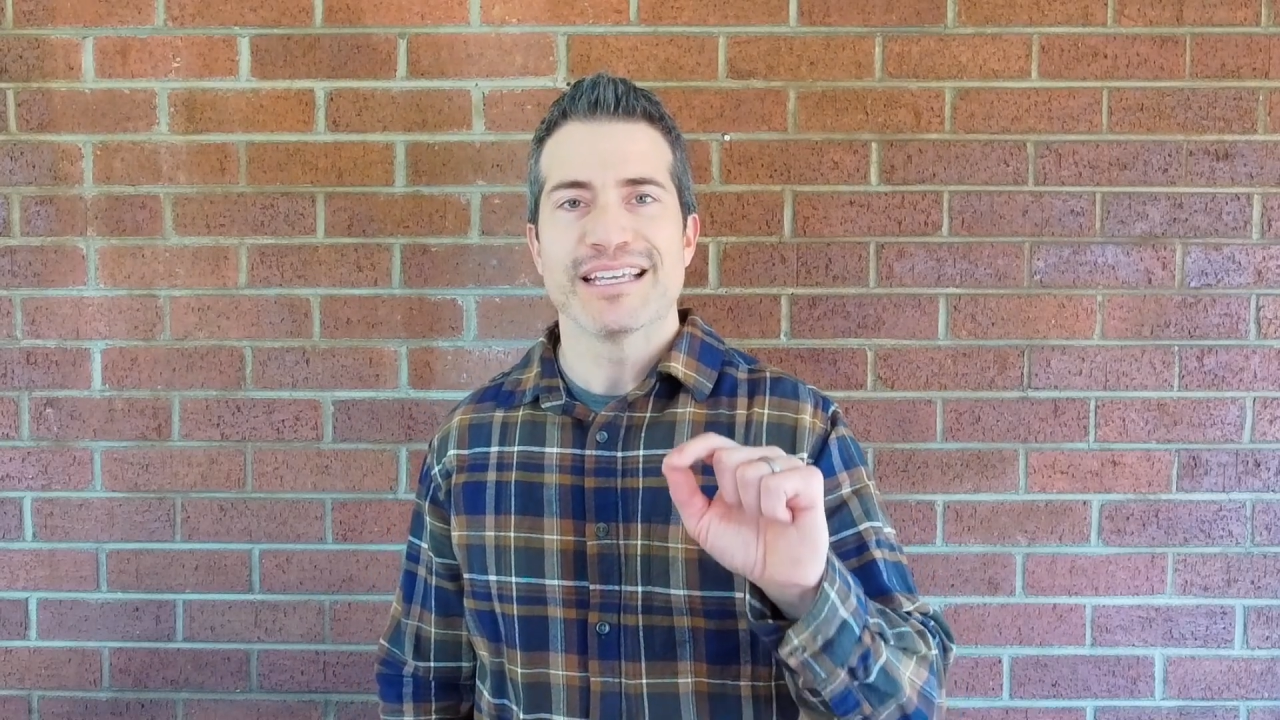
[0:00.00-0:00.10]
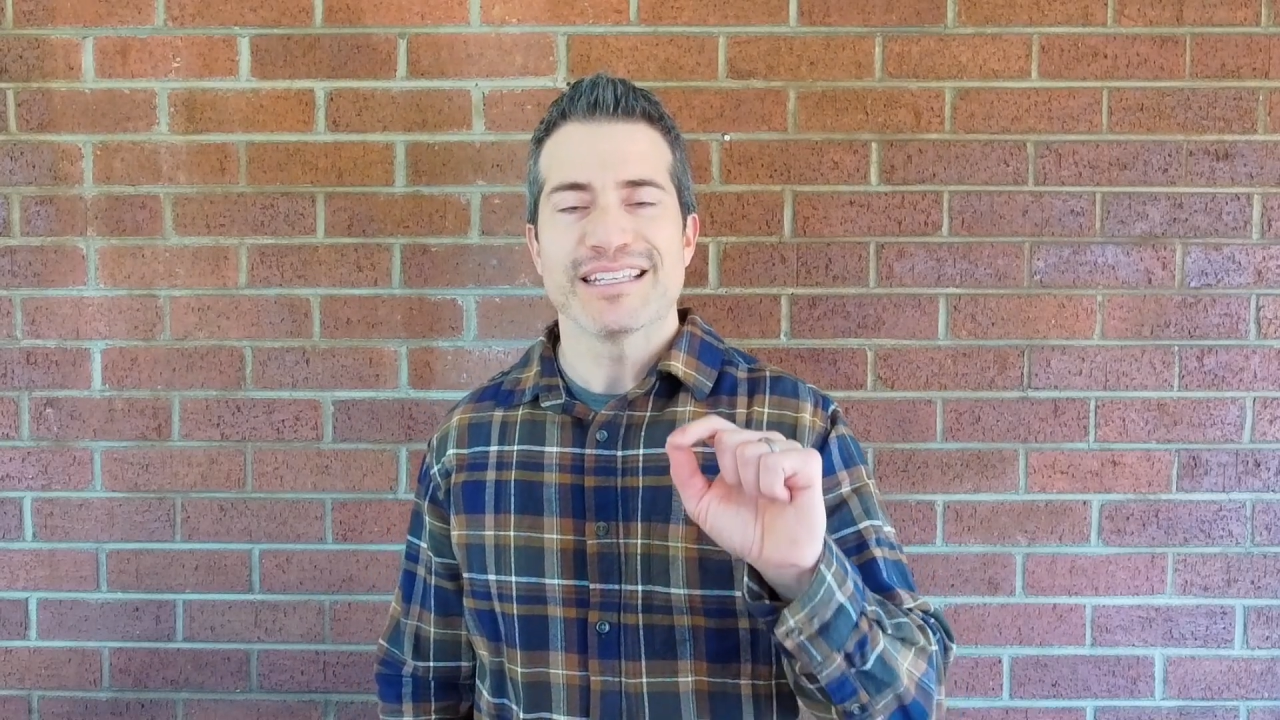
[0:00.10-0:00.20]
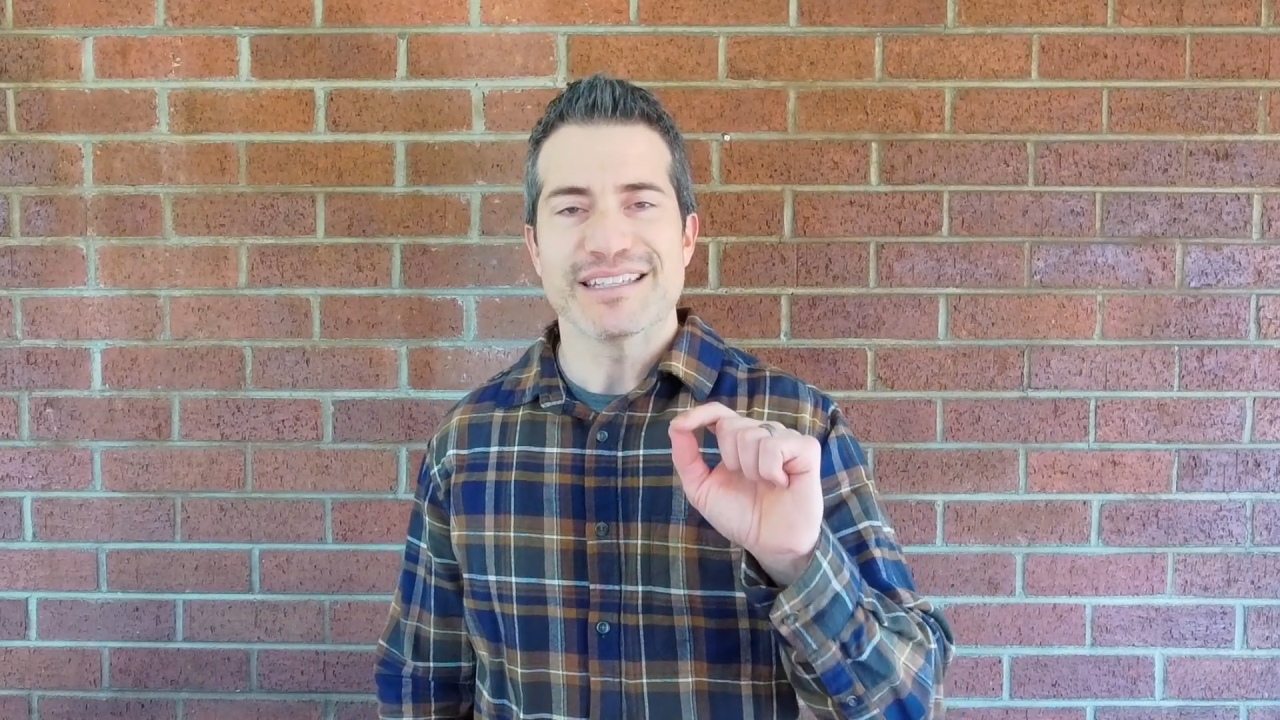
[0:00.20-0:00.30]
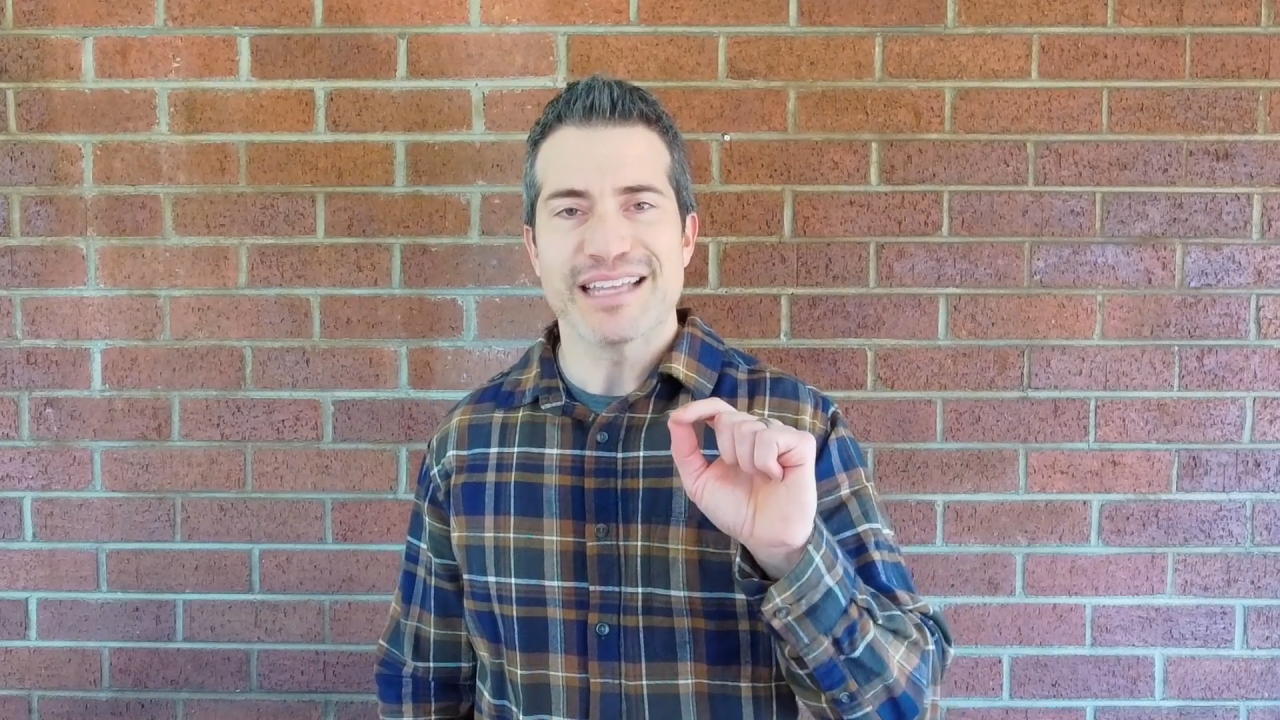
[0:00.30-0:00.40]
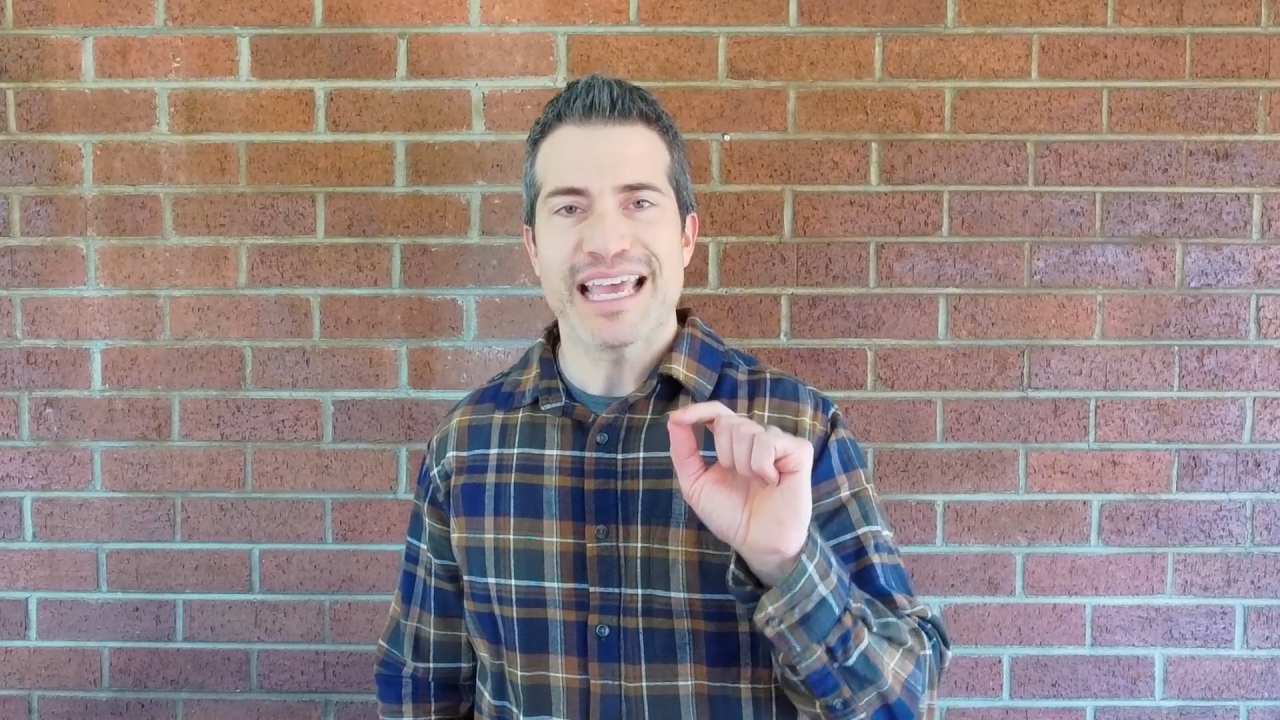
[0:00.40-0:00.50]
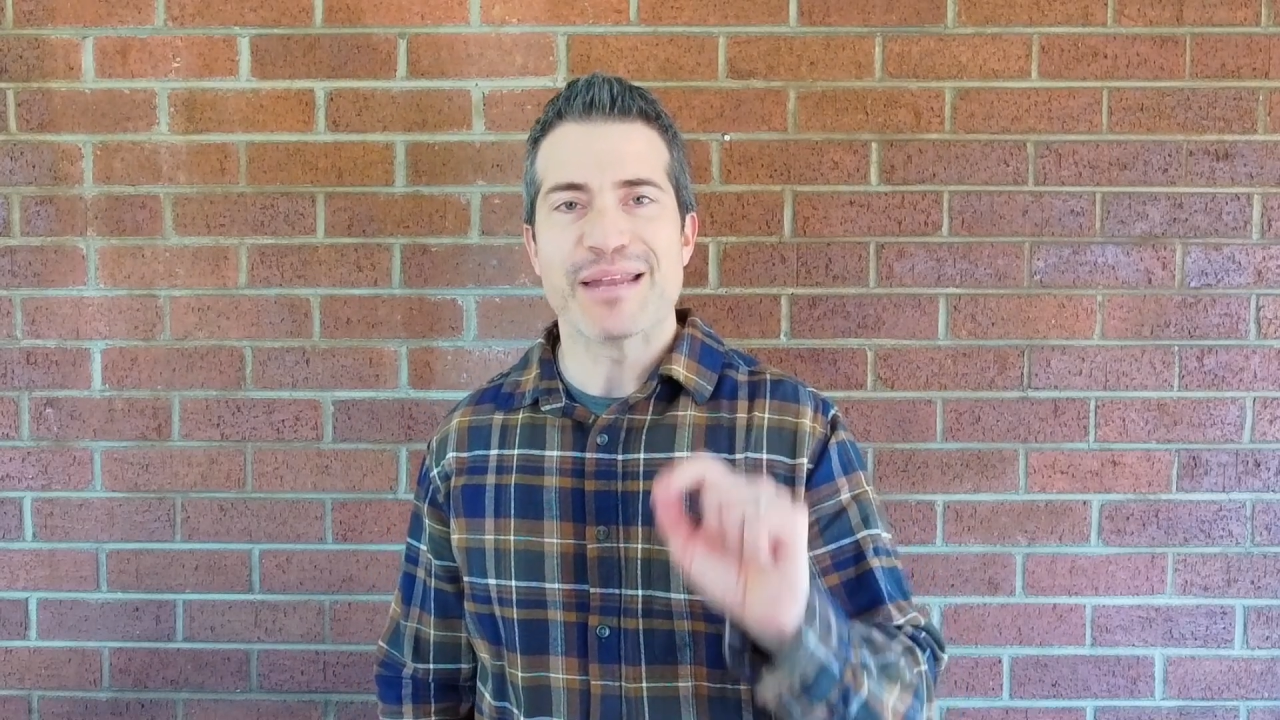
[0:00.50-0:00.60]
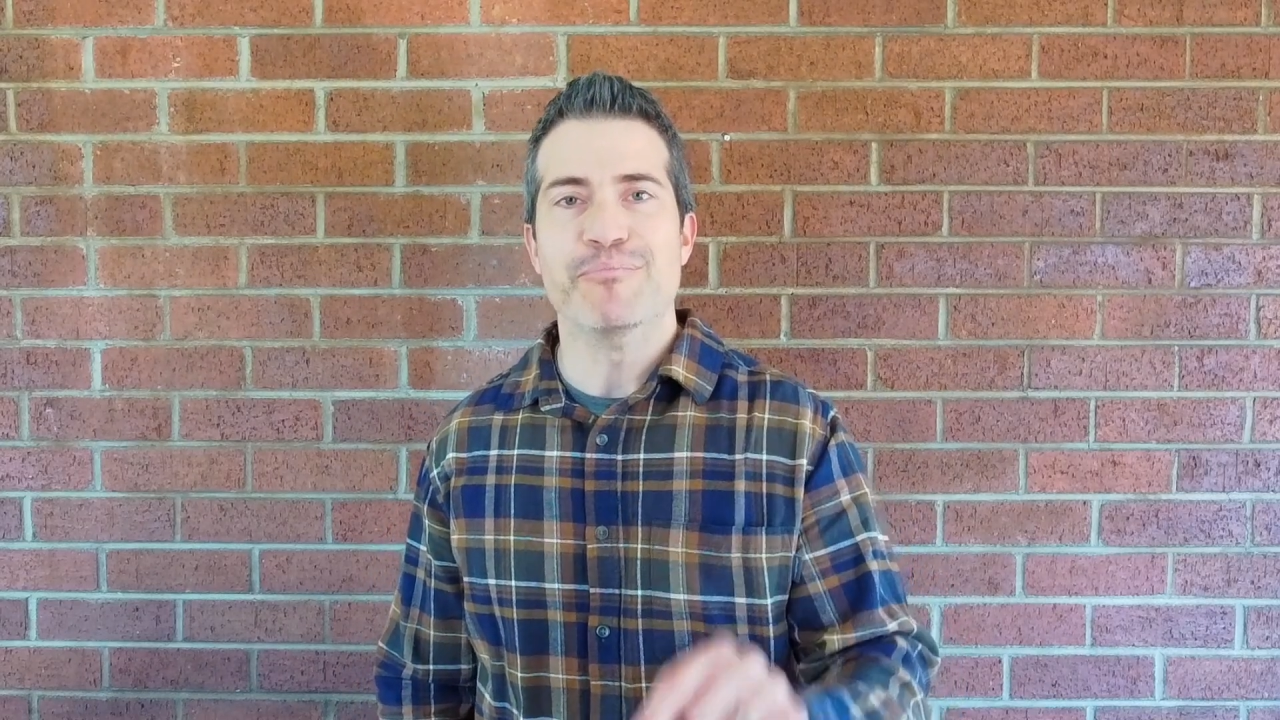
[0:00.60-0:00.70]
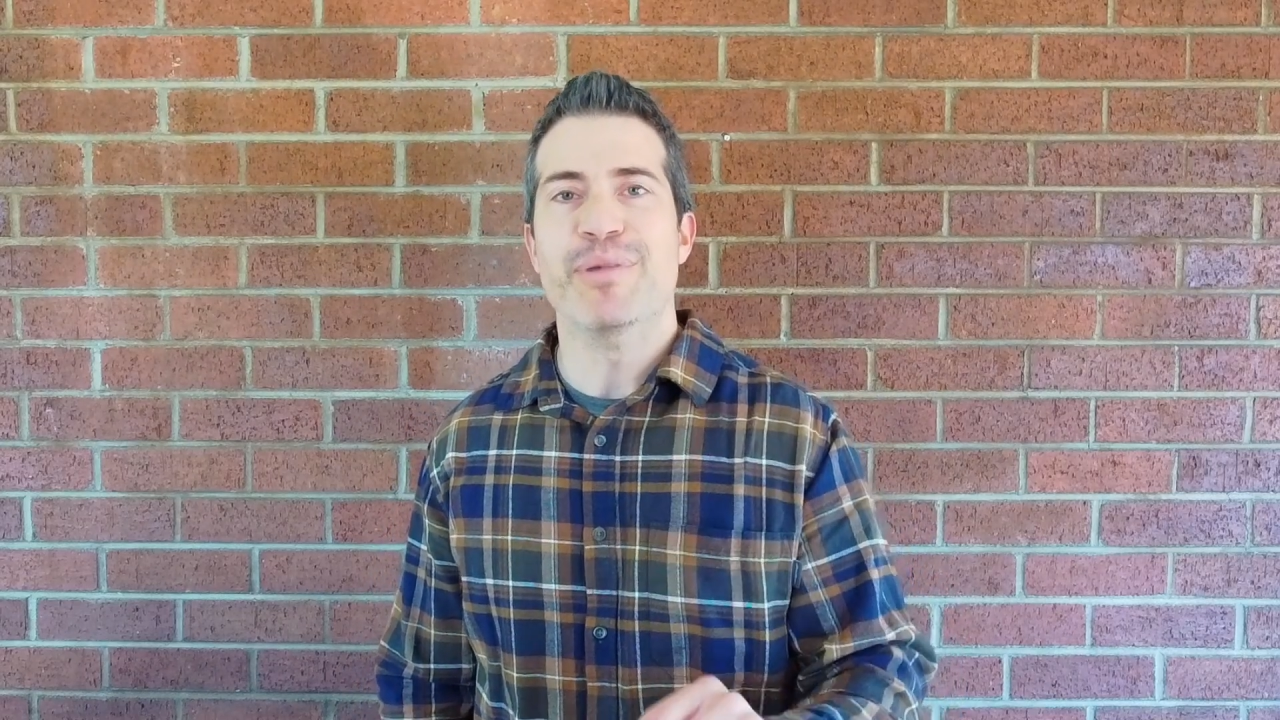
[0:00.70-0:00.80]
that they had